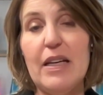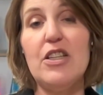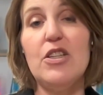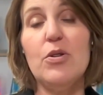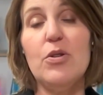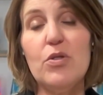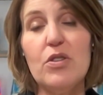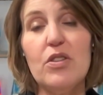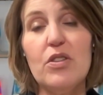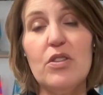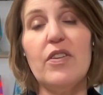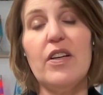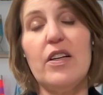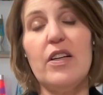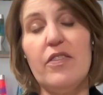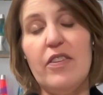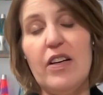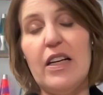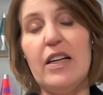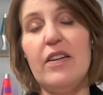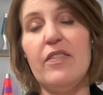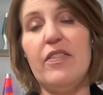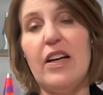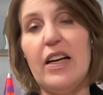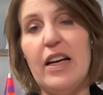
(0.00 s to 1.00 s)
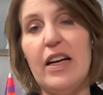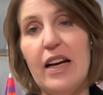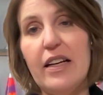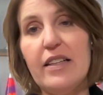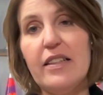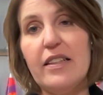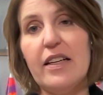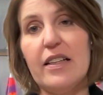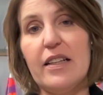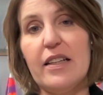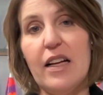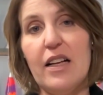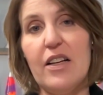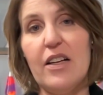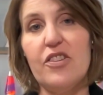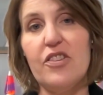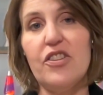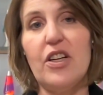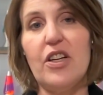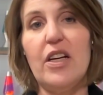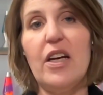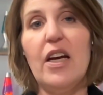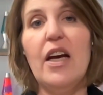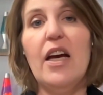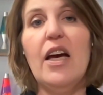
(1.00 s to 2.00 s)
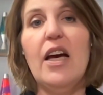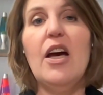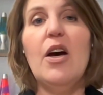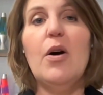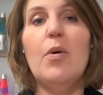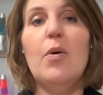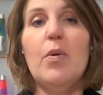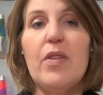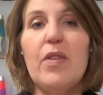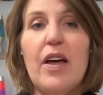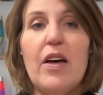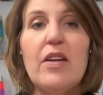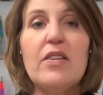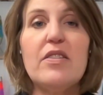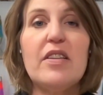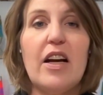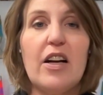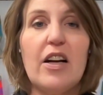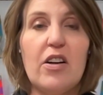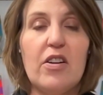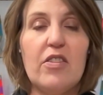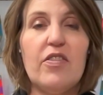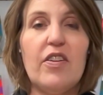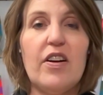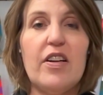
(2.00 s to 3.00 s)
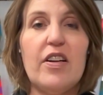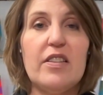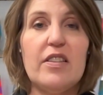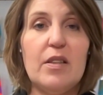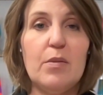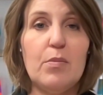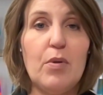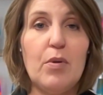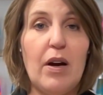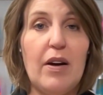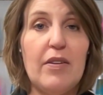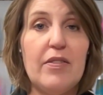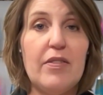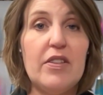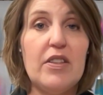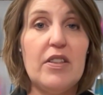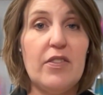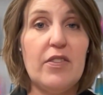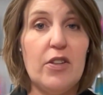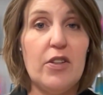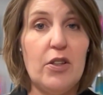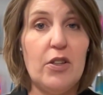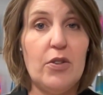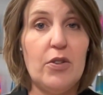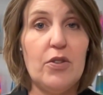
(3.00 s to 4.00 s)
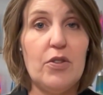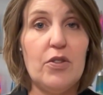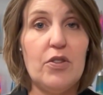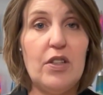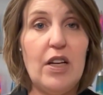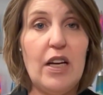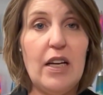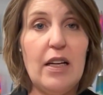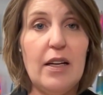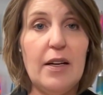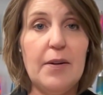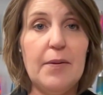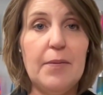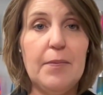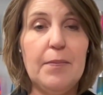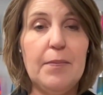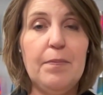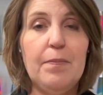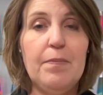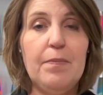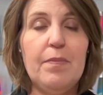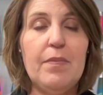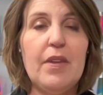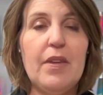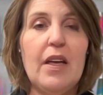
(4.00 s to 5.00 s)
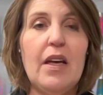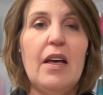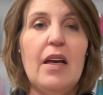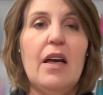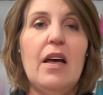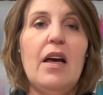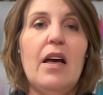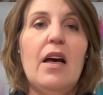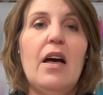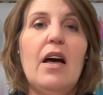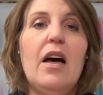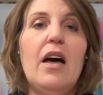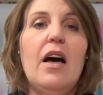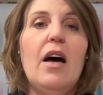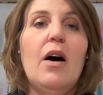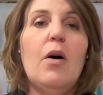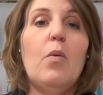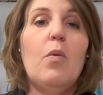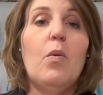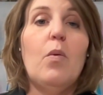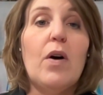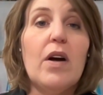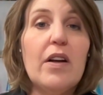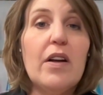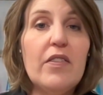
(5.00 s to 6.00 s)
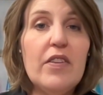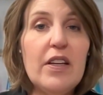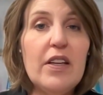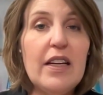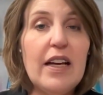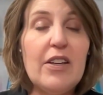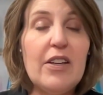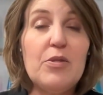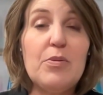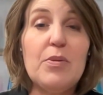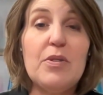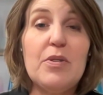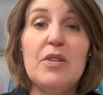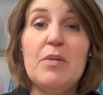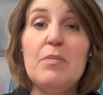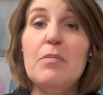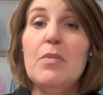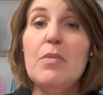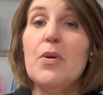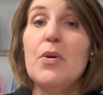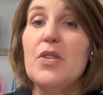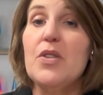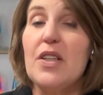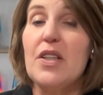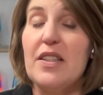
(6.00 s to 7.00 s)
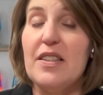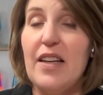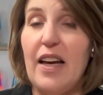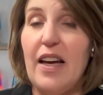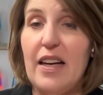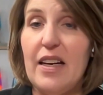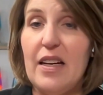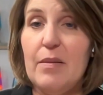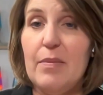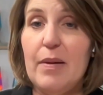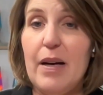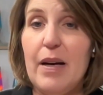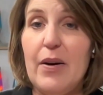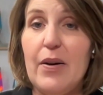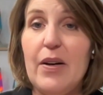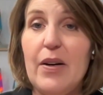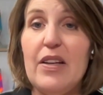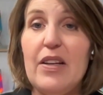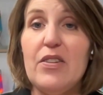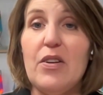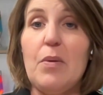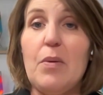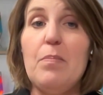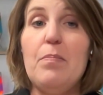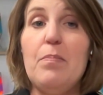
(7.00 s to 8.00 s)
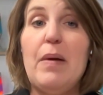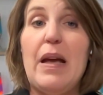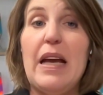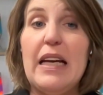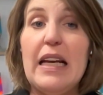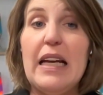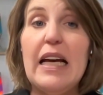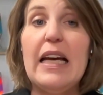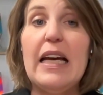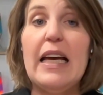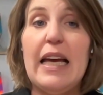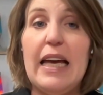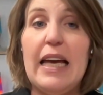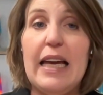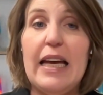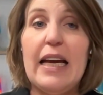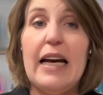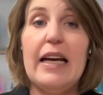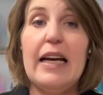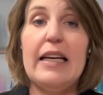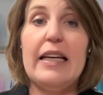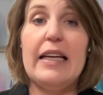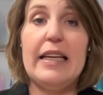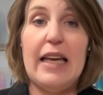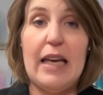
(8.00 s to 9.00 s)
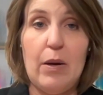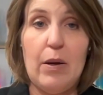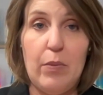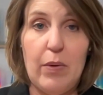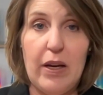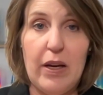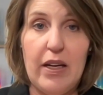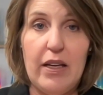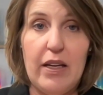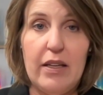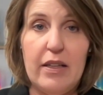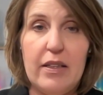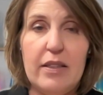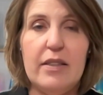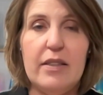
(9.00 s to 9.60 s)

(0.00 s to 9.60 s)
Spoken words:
use of innovative AI technology without sacrificing the privacy of their users' data. One of the announcements I'm most excited about is our Beta AI Gateway.